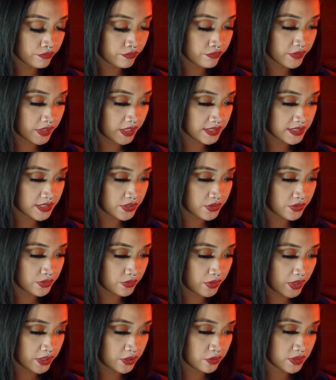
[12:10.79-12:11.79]
That's cute.
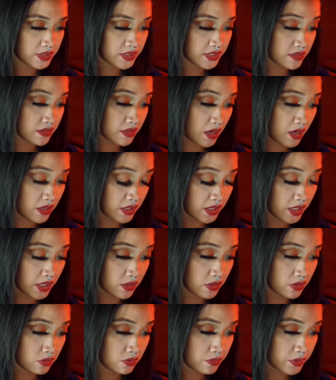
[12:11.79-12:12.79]
I know I said not
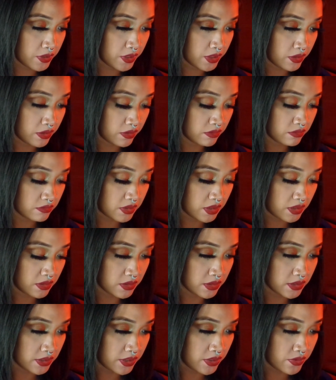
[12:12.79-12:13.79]
yellow, but that
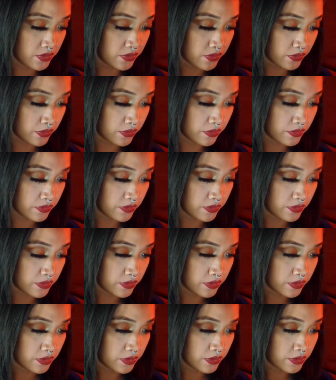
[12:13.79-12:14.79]
looks cute.
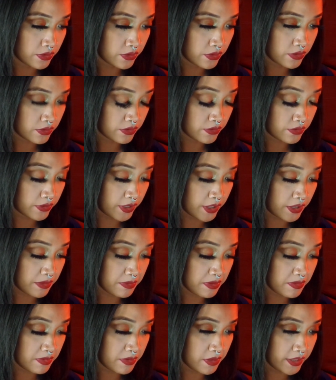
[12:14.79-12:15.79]
Okay,
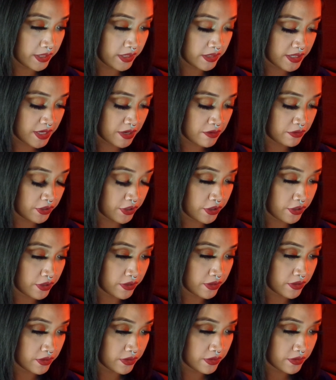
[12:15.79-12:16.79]
maybe like down here.
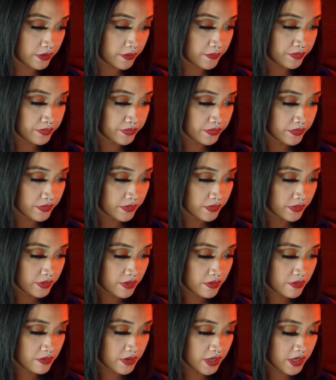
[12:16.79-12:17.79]

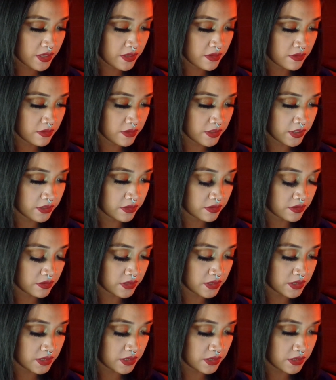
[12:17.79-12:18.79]
Okay,
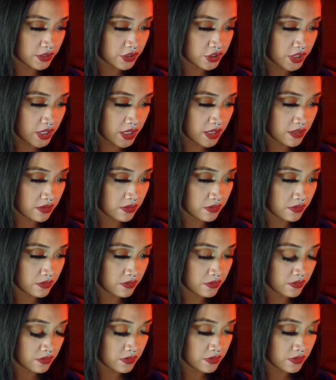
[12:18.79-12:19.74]
let's see the shadow.